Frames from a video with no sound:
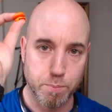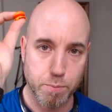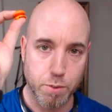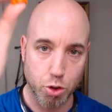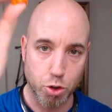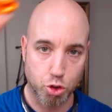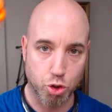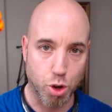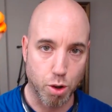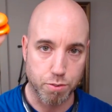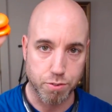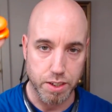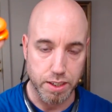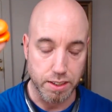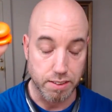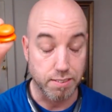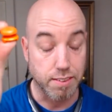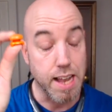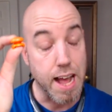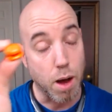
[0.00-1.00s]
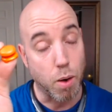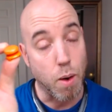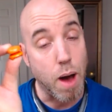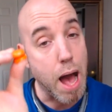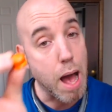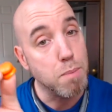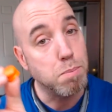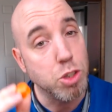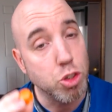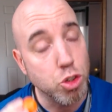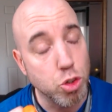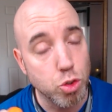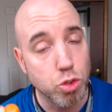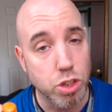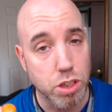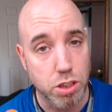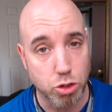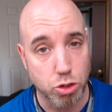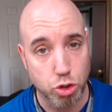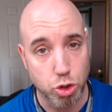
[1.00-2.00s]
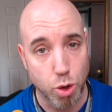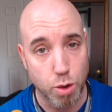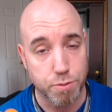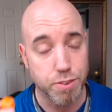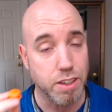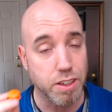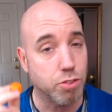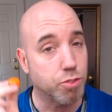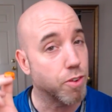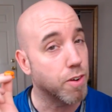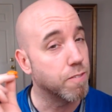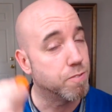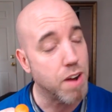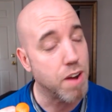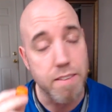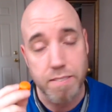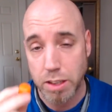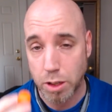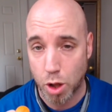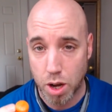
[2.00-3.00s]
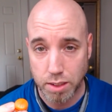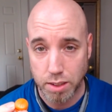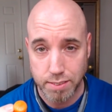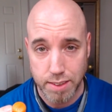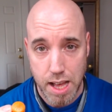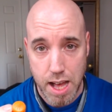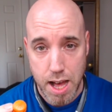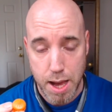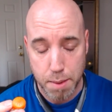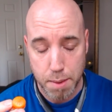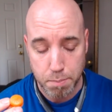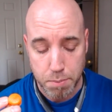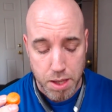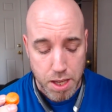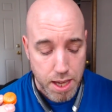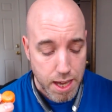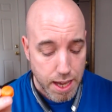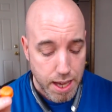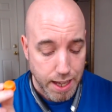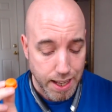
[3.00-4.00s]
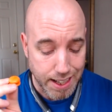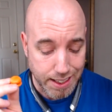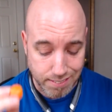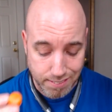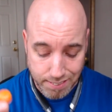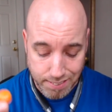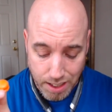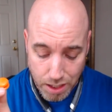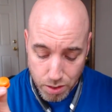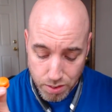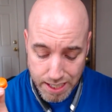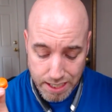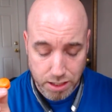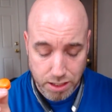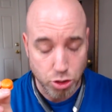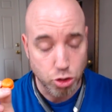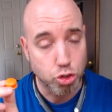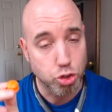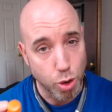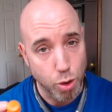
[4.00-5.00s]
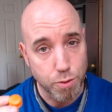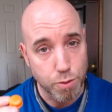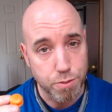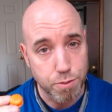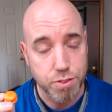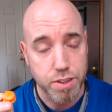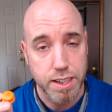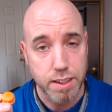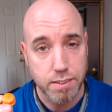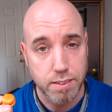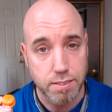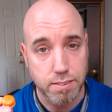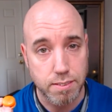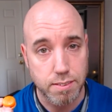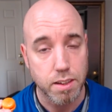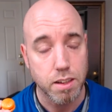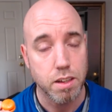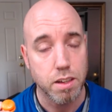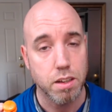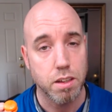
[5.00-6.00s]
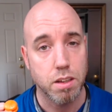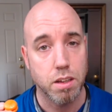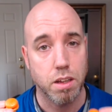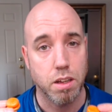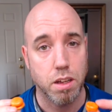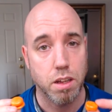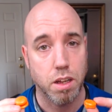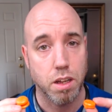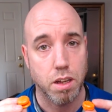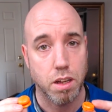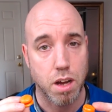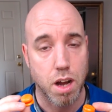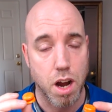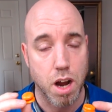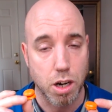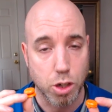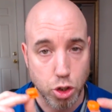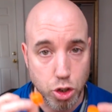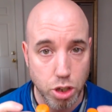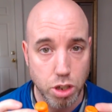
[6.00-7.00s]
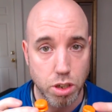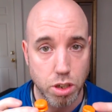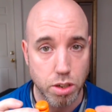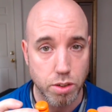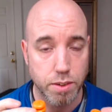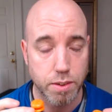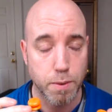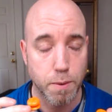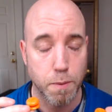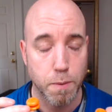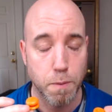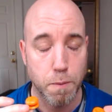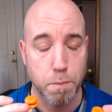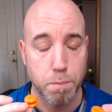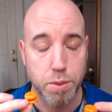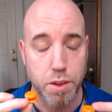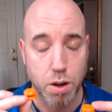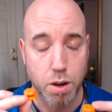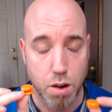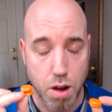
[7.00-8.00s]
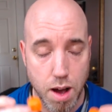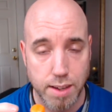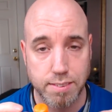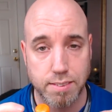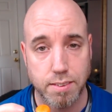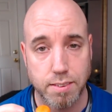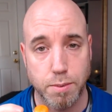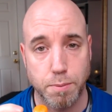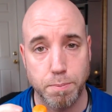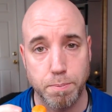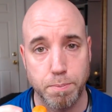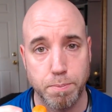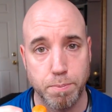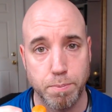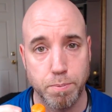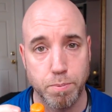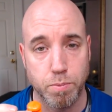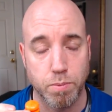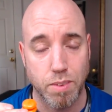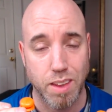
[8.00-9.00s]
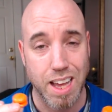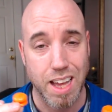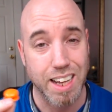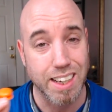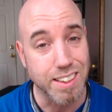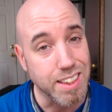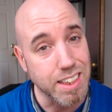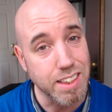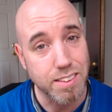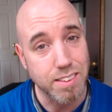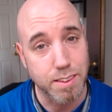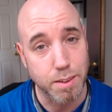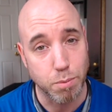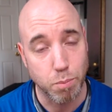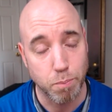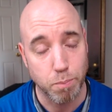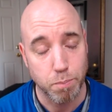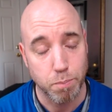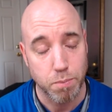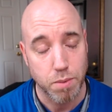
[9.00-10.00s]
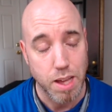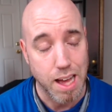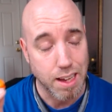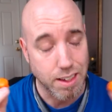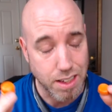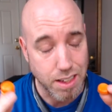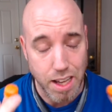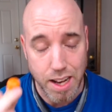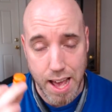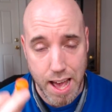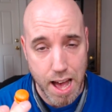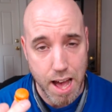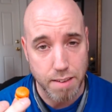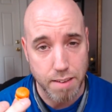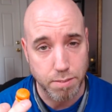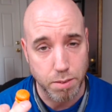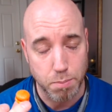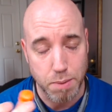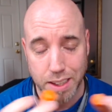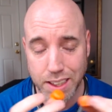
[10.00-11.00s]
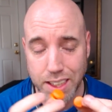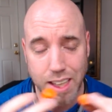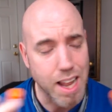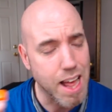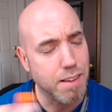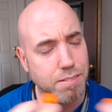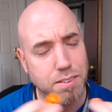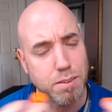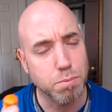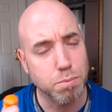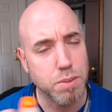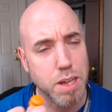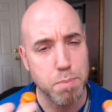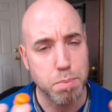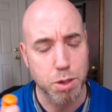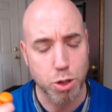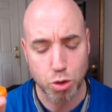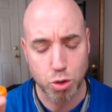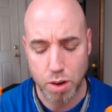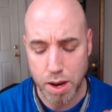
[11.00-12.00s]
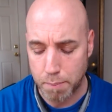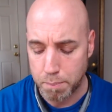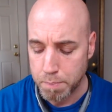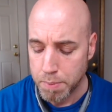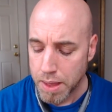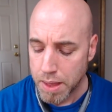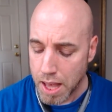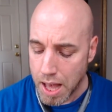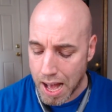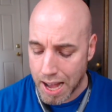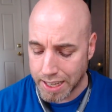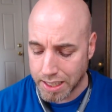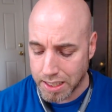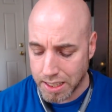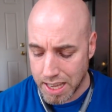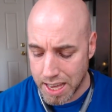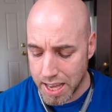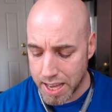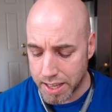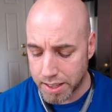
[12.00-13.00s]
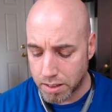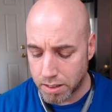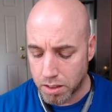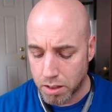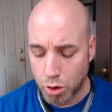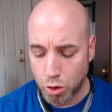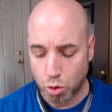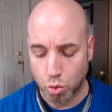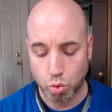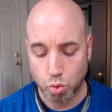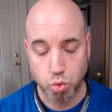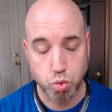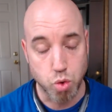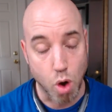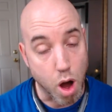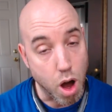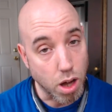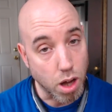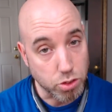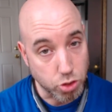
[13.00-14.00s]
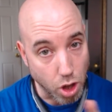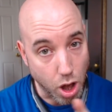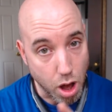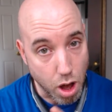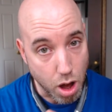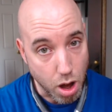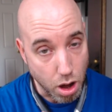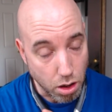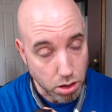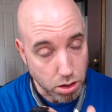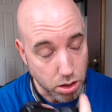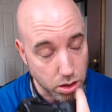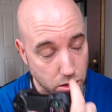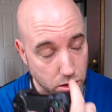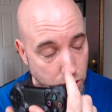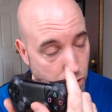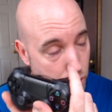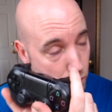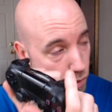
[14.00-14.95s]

Kontrol Freeks. Now, I've been using Kontrol Freeks for a very long time, and I can tell you that Kontrol Freeks are good. They're awesome. I need them. I gotta have them. I gotta have some type of grip. I can't raw dog.